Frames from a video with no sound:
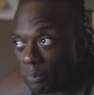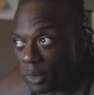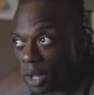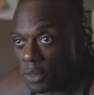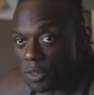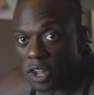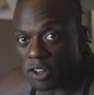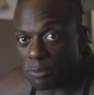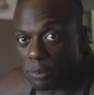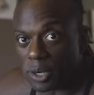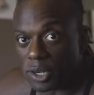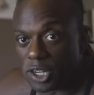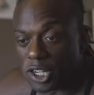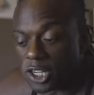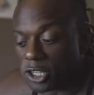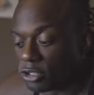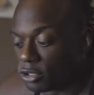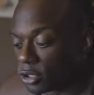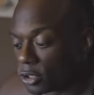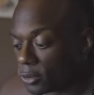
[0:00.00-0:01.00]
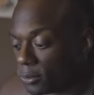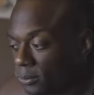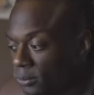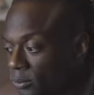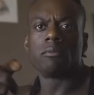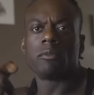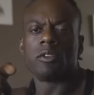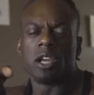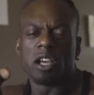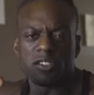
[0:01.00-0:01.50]
And that's my day. So
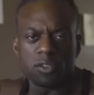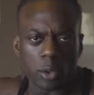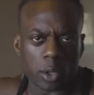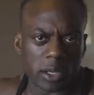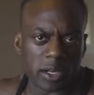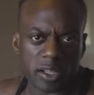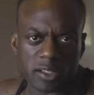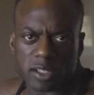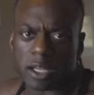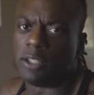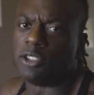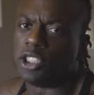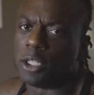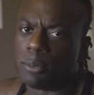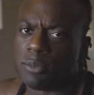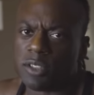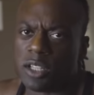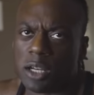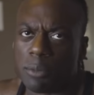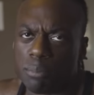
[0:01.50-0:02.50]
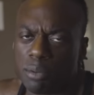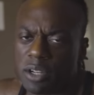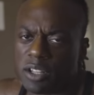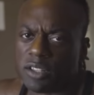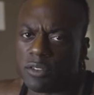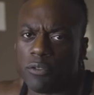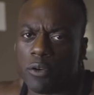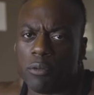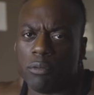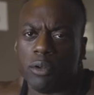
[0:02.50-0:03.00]
you guys know how it is. I'm Sherman Zion,
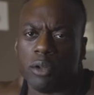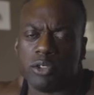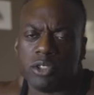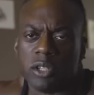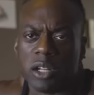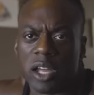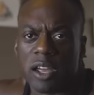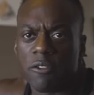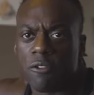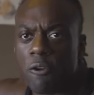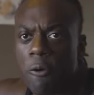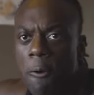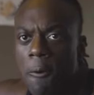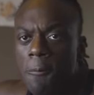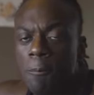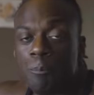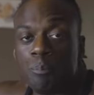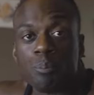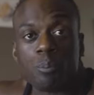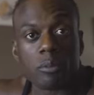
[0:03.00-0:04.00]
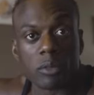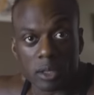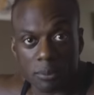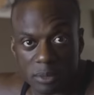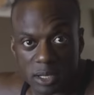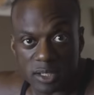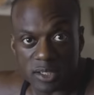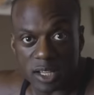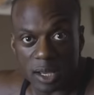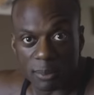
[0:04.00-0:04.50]
Progressive Overload Your Life.
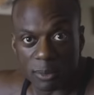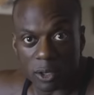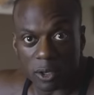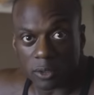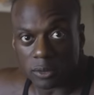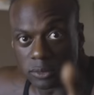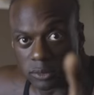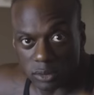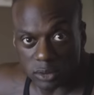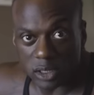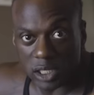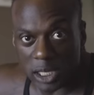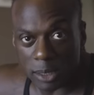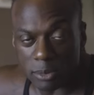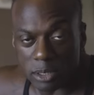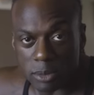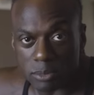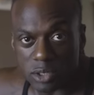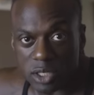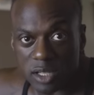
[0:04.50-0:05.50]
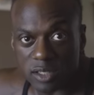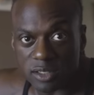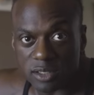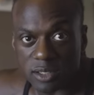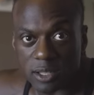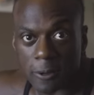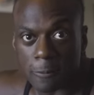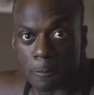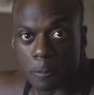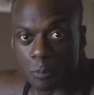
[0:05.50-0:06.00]
Meantime, y'all, keep dream
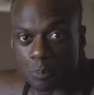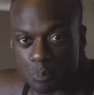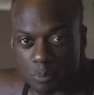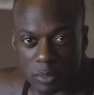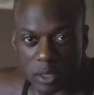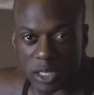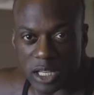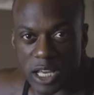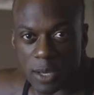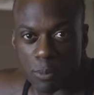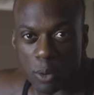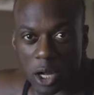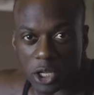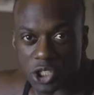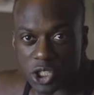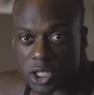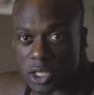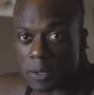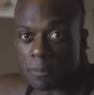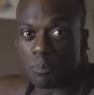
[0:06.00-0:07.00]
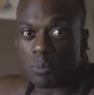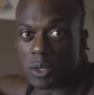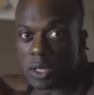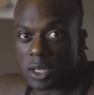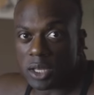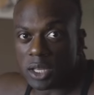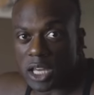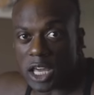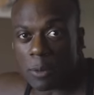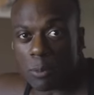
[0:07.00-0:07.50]
chasing, keep watching,
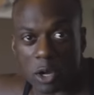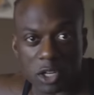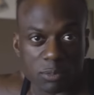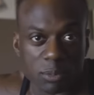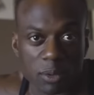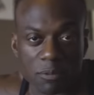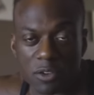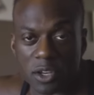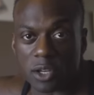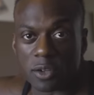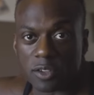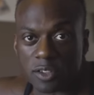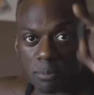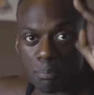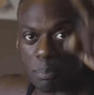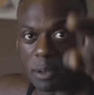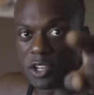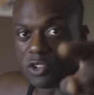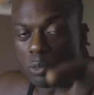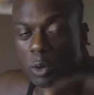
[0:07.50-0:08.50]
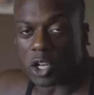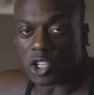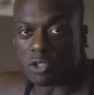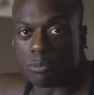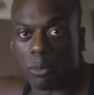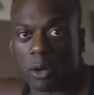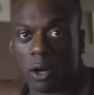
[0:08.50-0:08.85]
keep watching my videos, binge watching